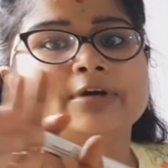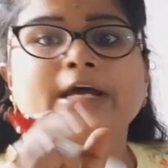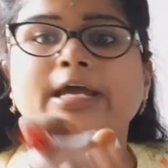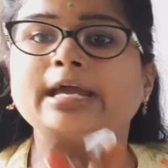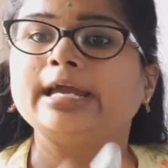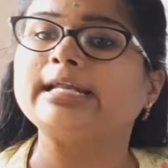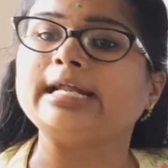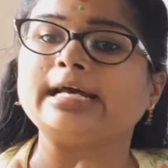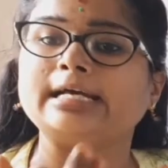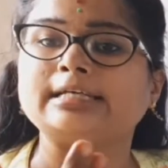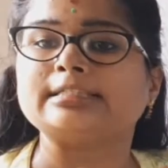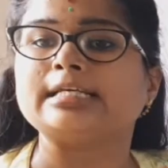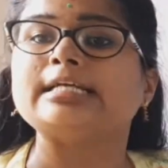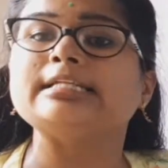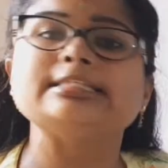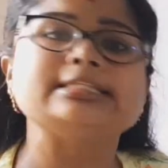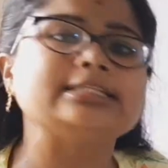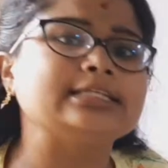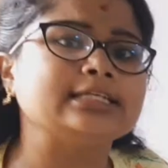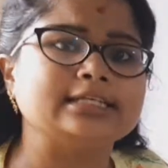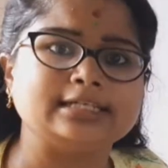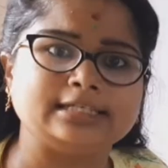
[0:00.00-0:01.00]
It has
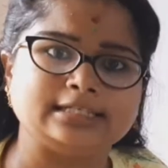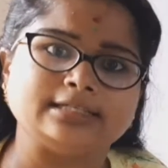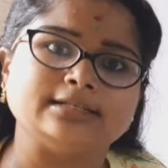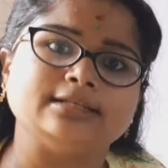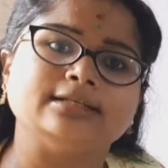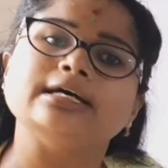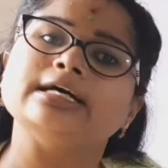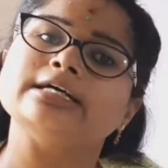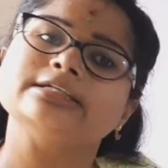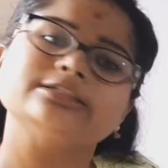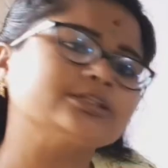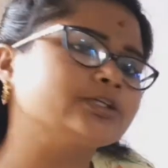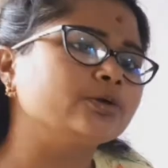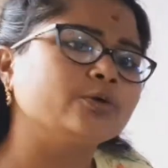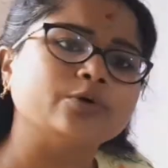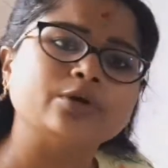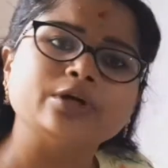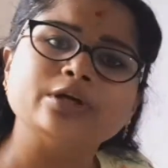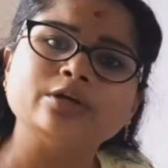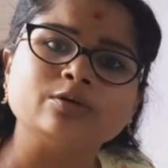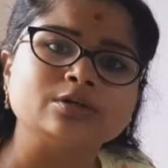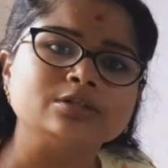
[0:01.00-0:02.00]
HCl, it has
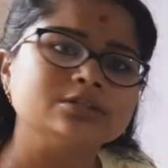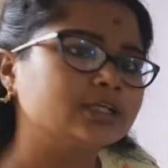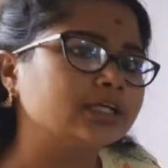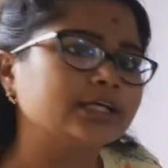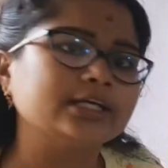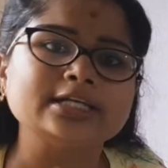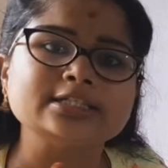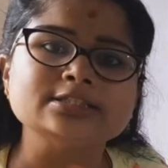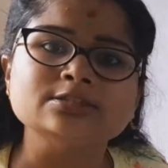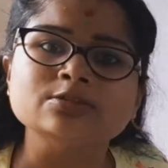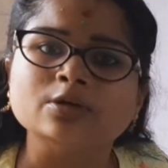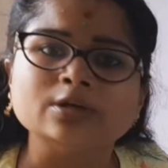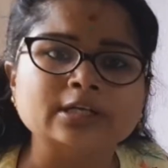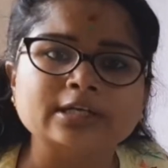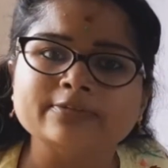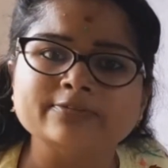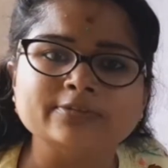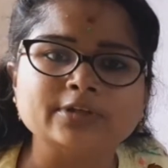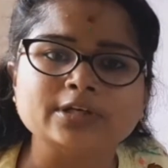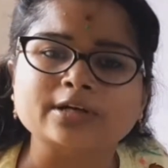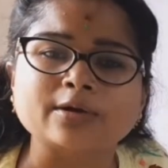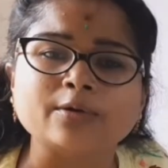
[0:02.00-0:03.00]
chlorine also. It does not give
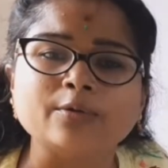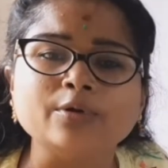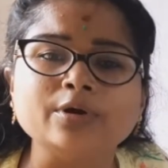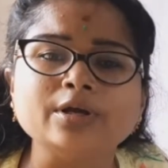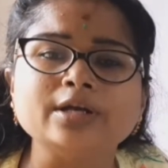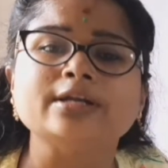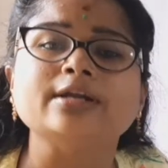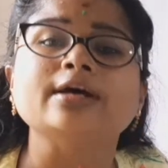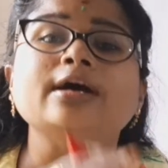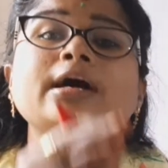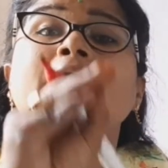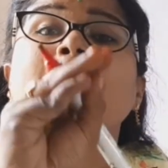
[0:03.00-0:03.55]
the chlorine.